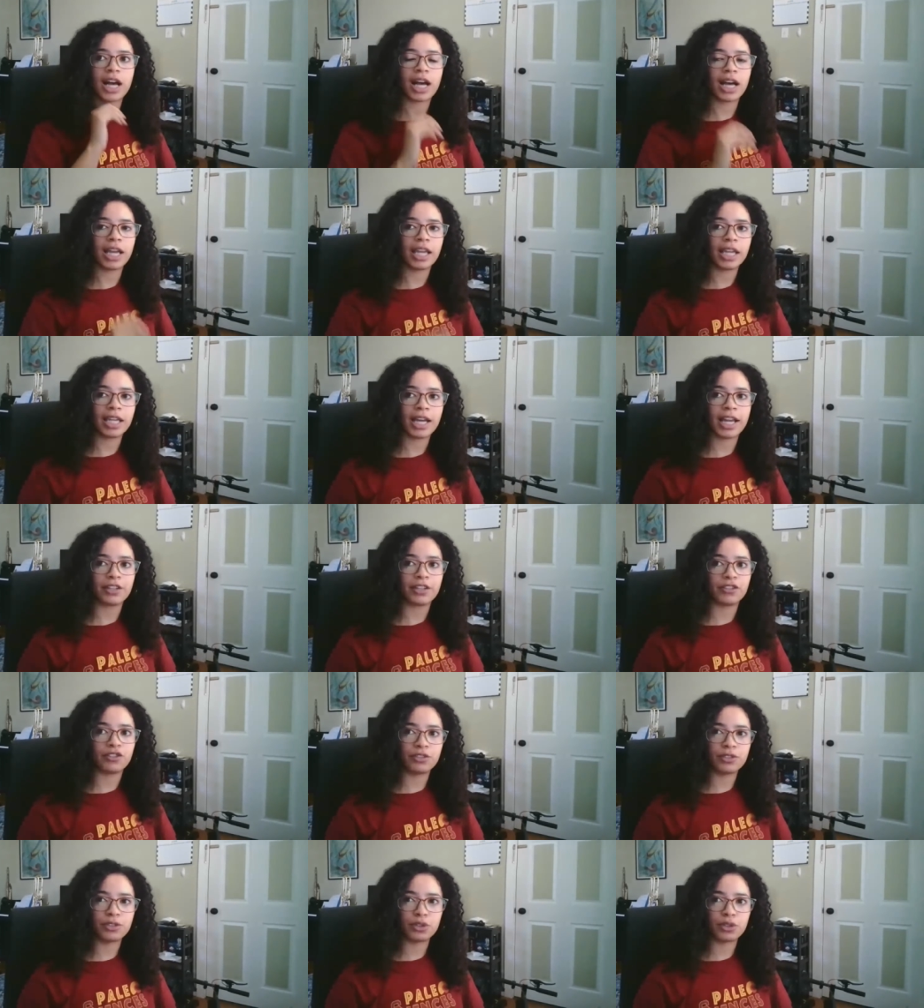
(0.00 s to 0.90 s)

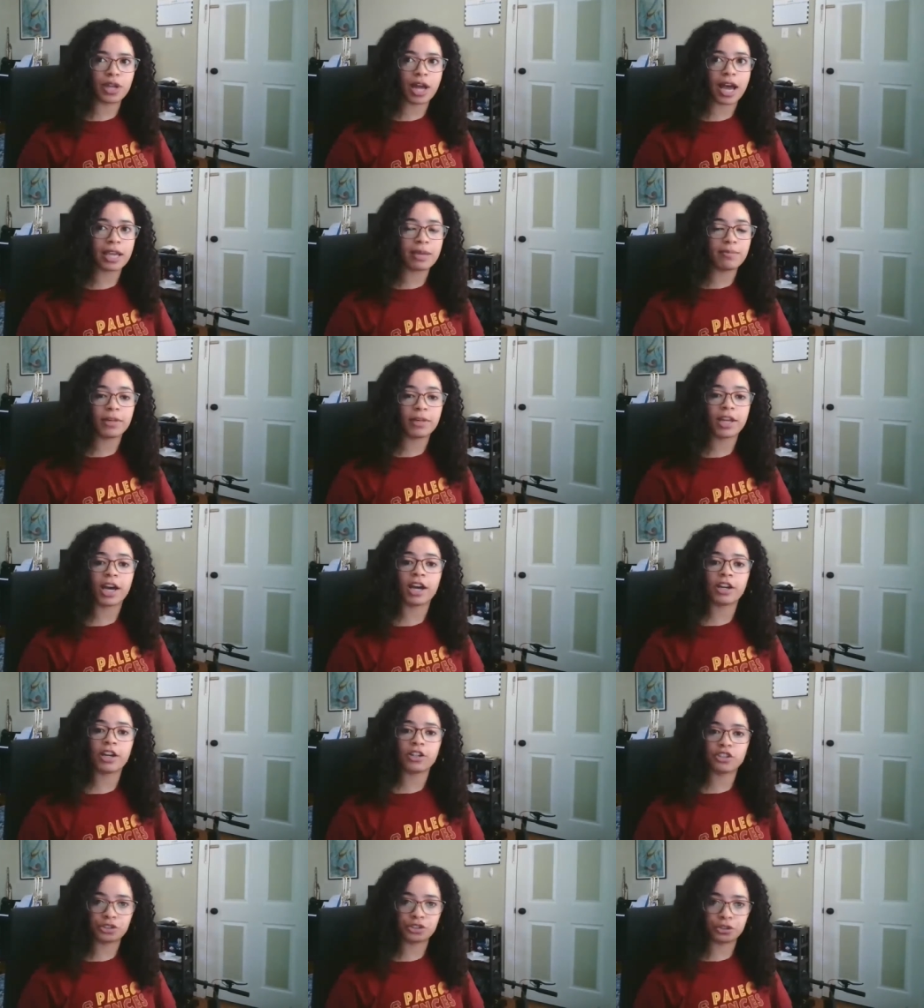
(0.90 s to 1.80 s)
I'm
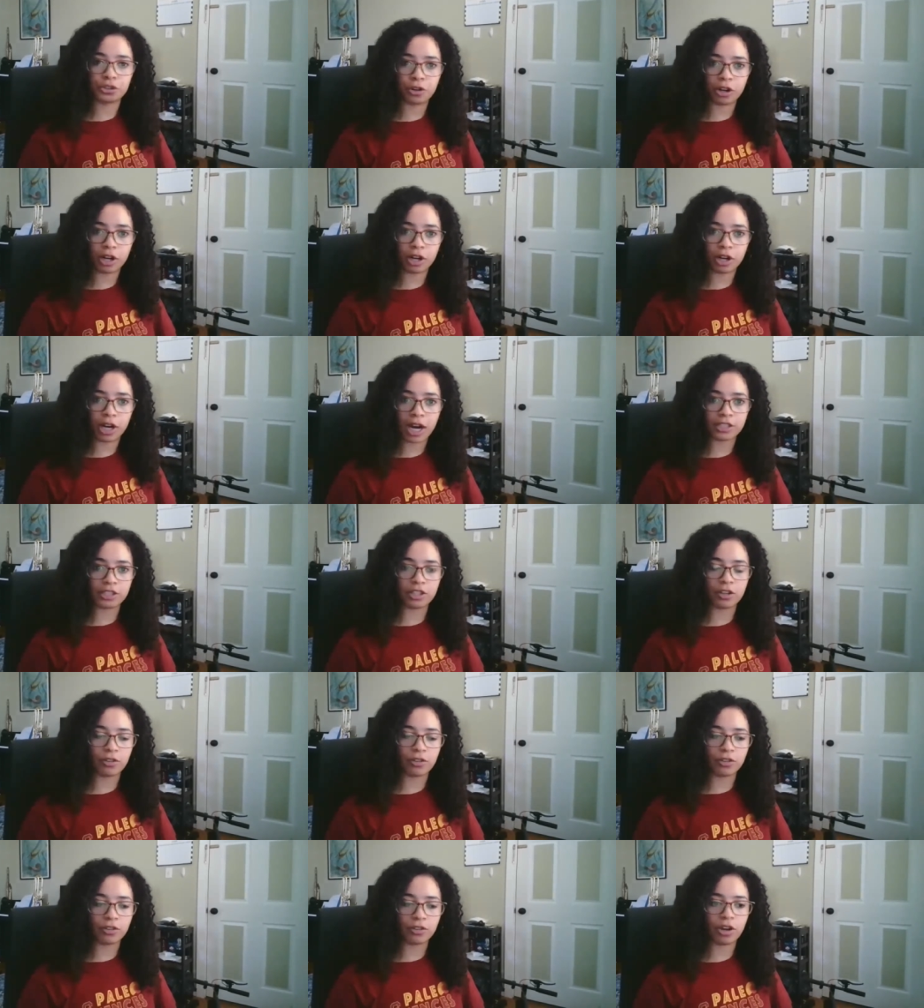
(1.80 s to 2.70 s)
not sure. I
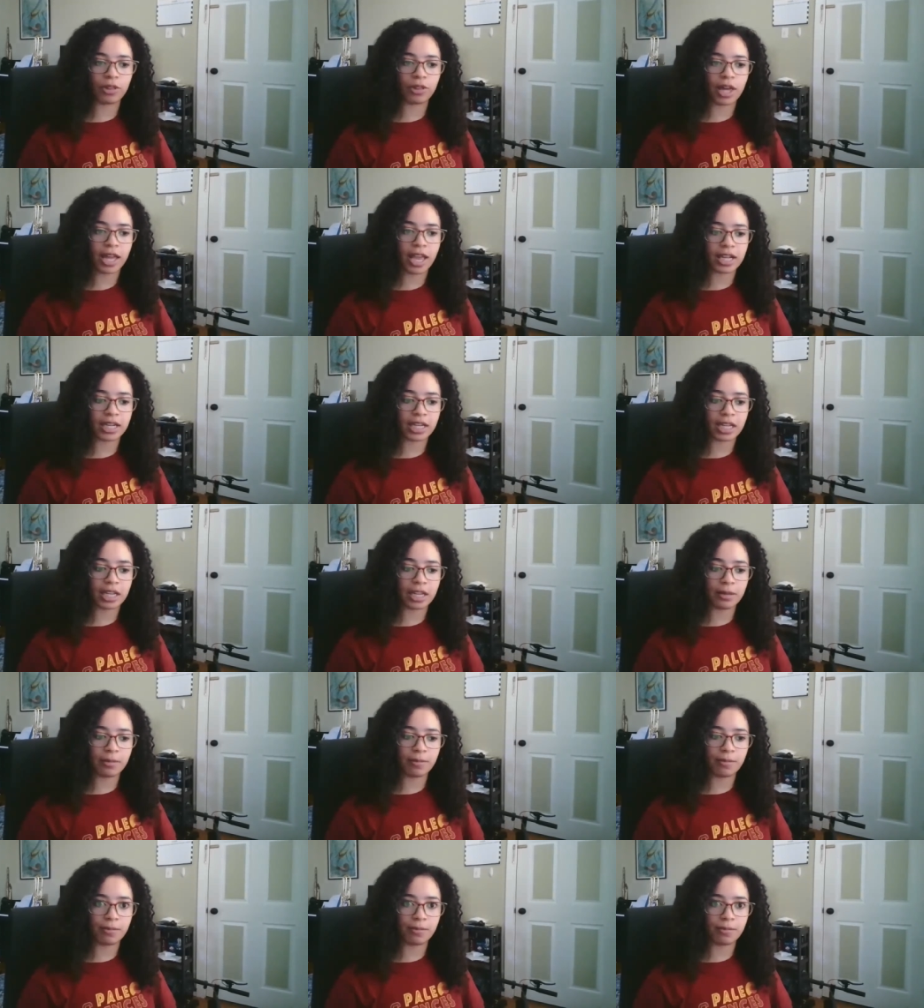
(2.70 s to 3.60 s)
don't know that
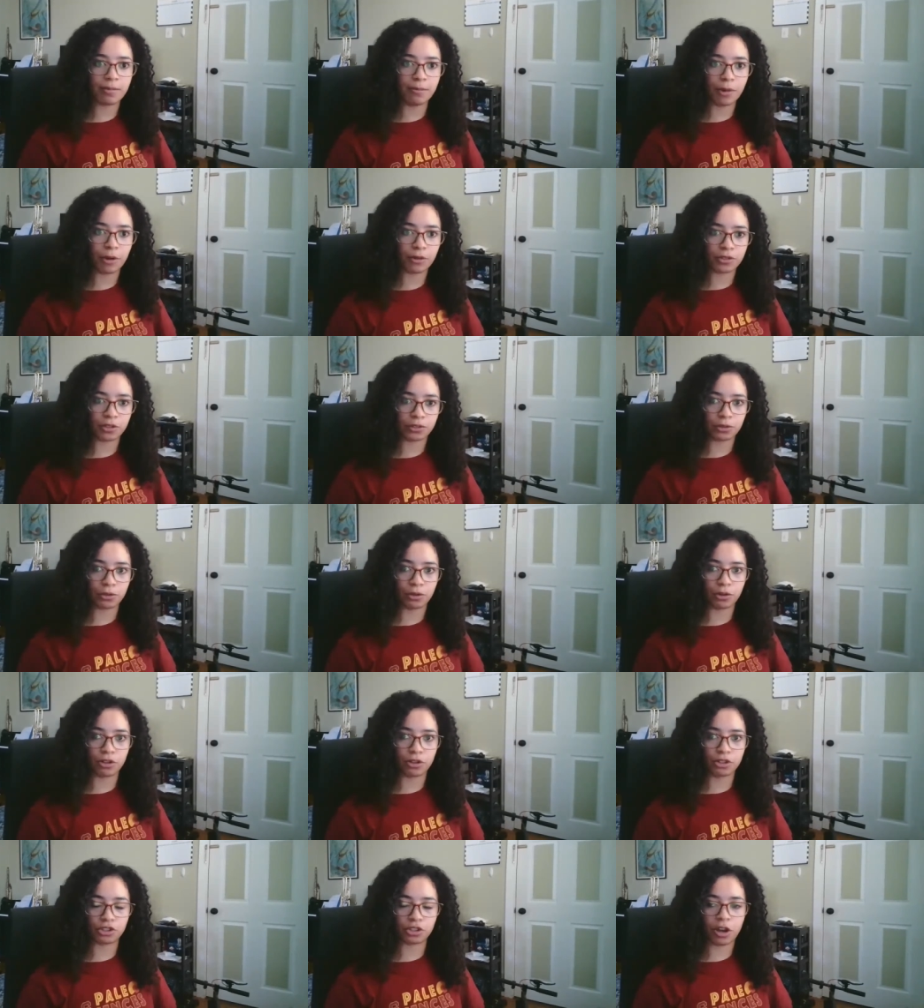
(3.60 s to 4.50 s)
any
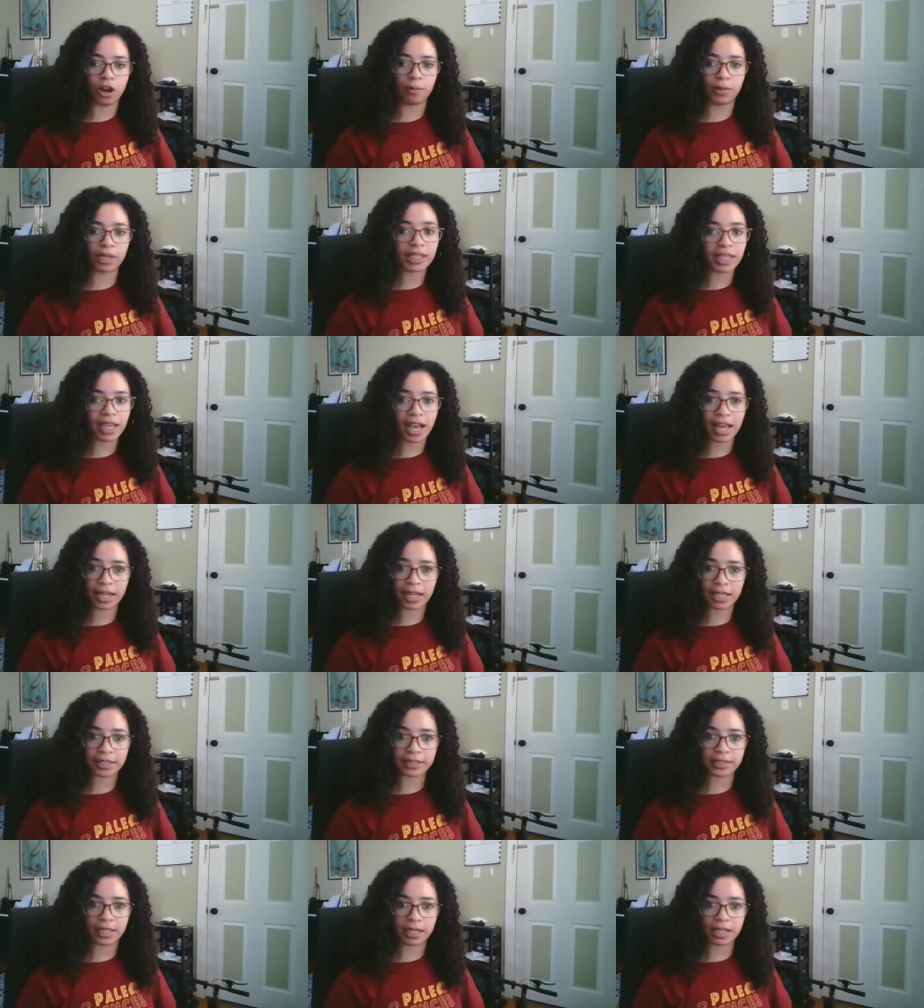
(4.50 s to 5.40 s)
mosasaur jaw
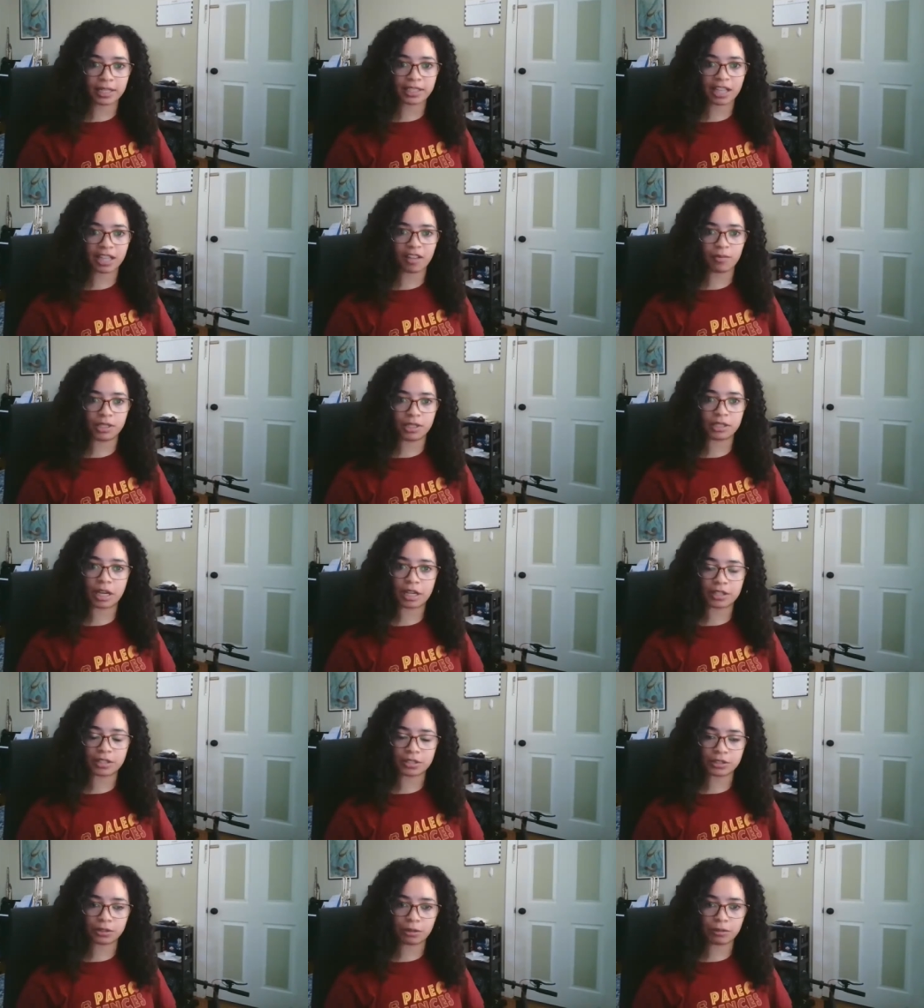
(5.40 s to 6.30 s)
mechanic studies have been
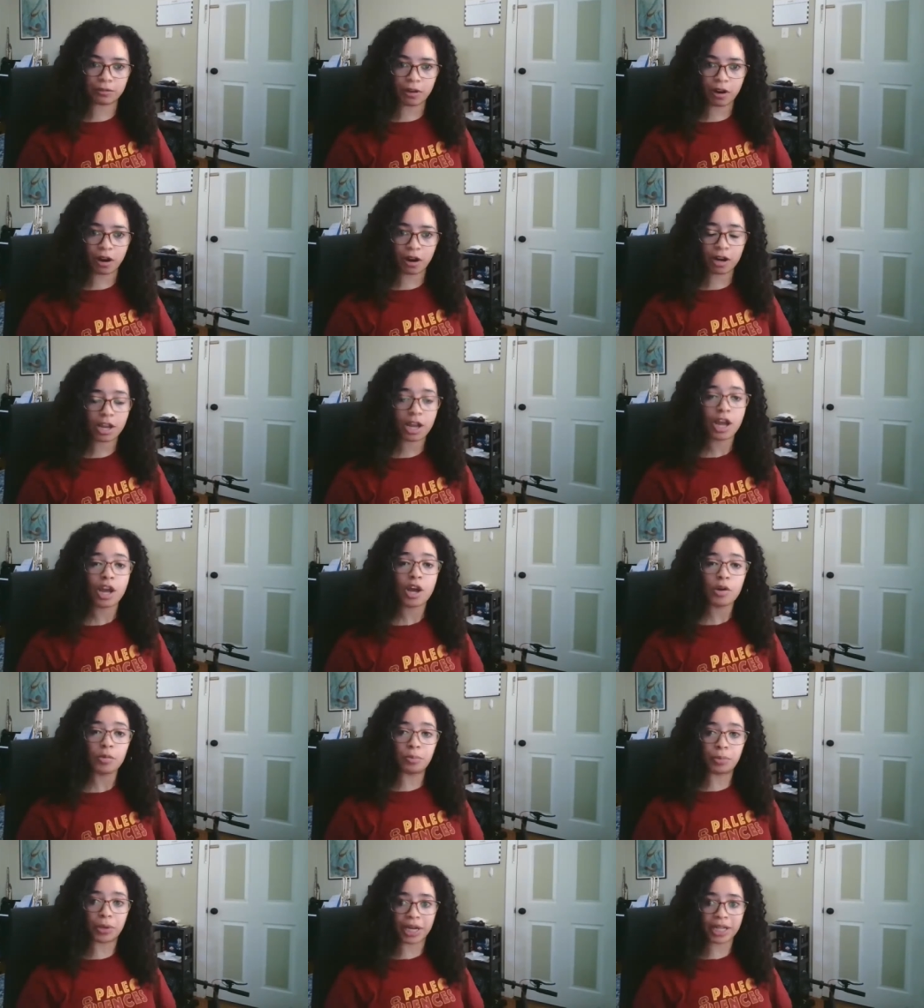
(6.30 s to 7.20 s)
done so far,
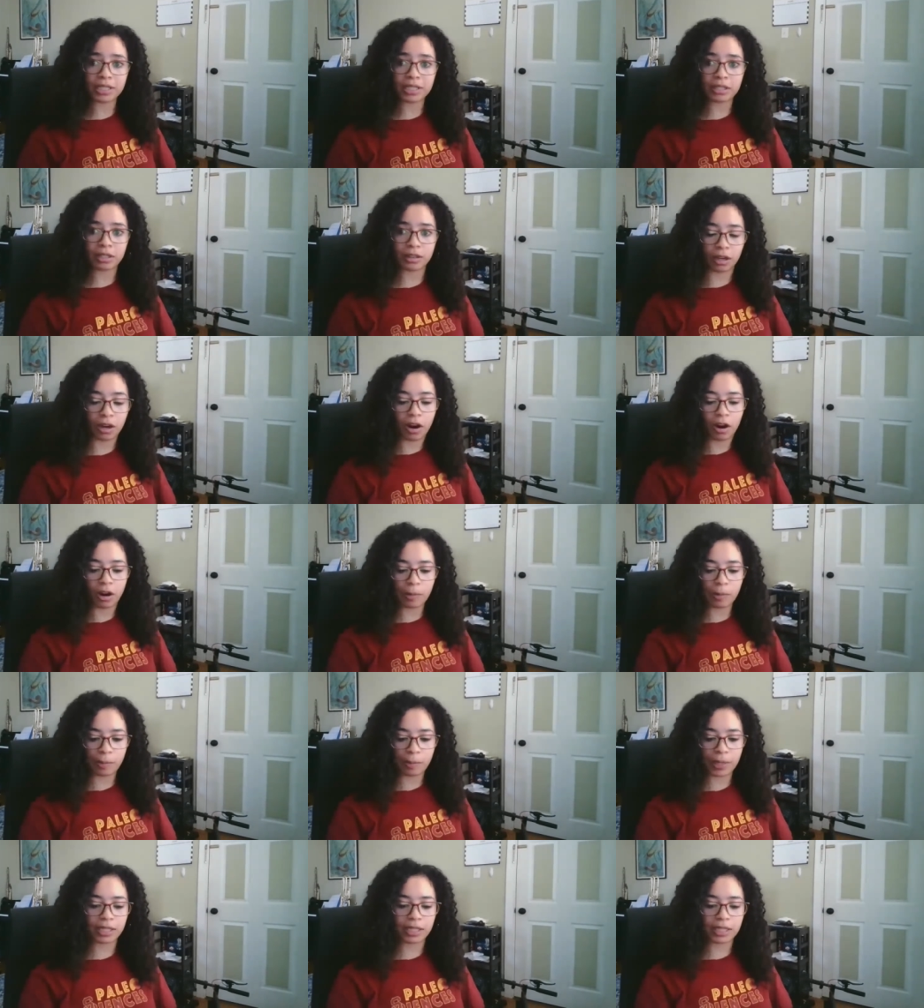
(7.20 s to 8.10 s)
but there
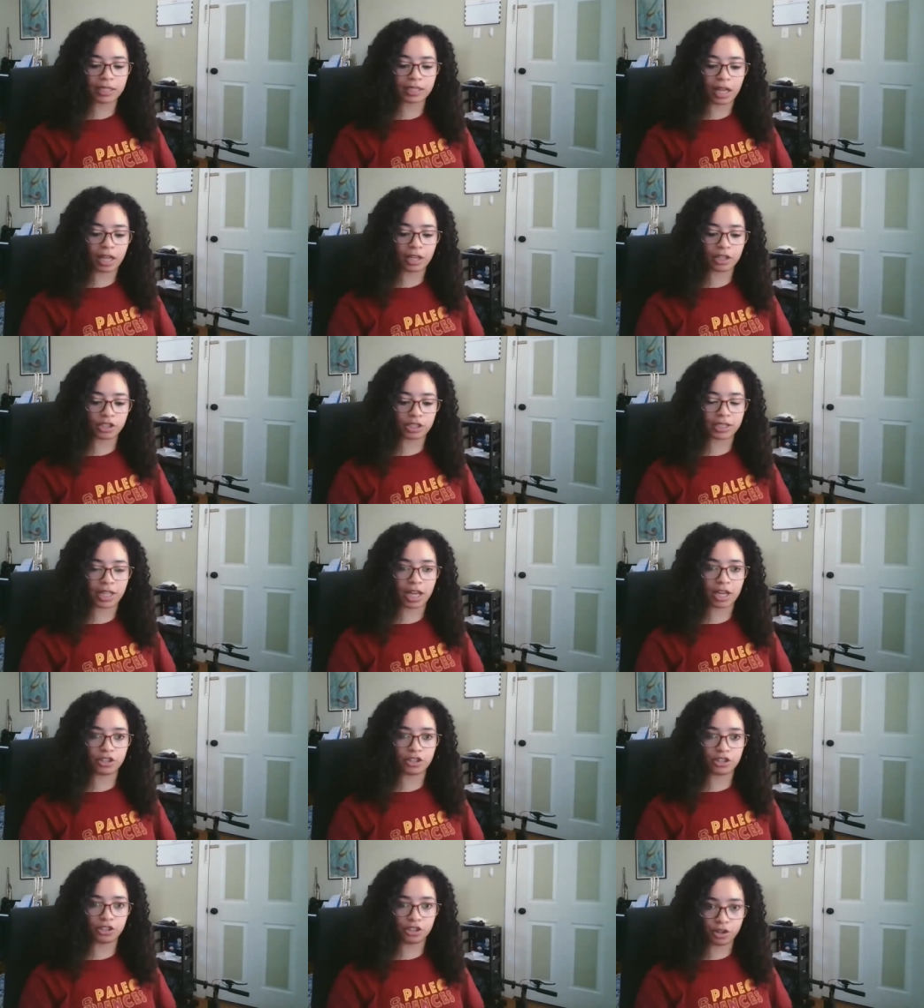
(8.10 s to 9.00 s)
are paleontologists
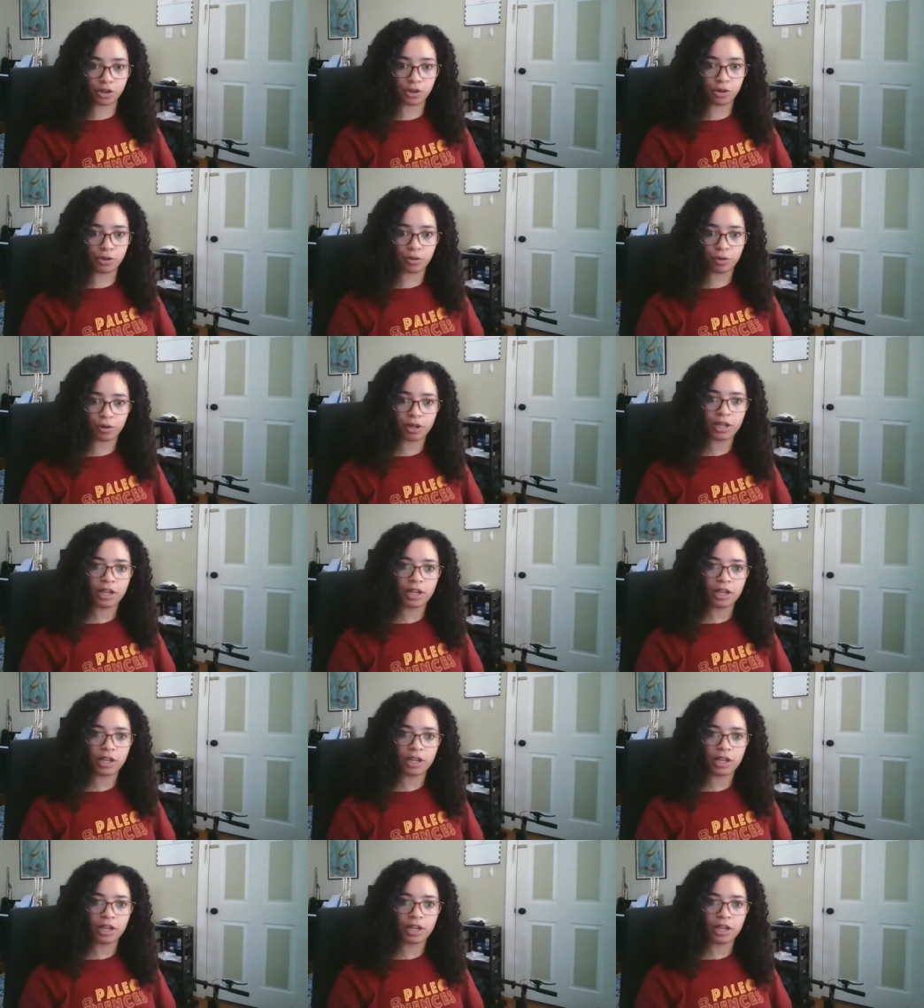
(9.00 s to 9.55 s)
that do